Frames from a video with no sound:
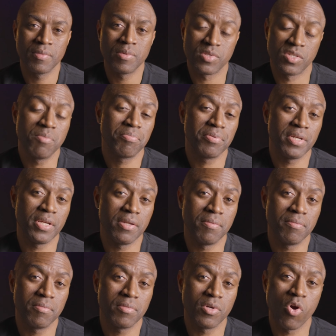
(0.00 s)

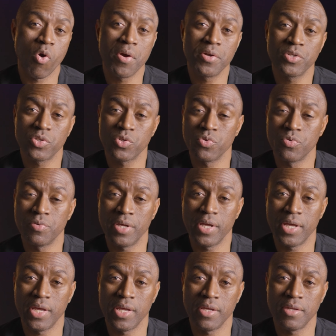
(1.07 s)
Simply going to
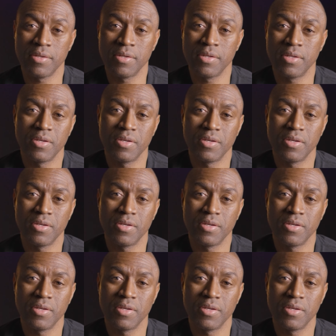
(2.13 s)
a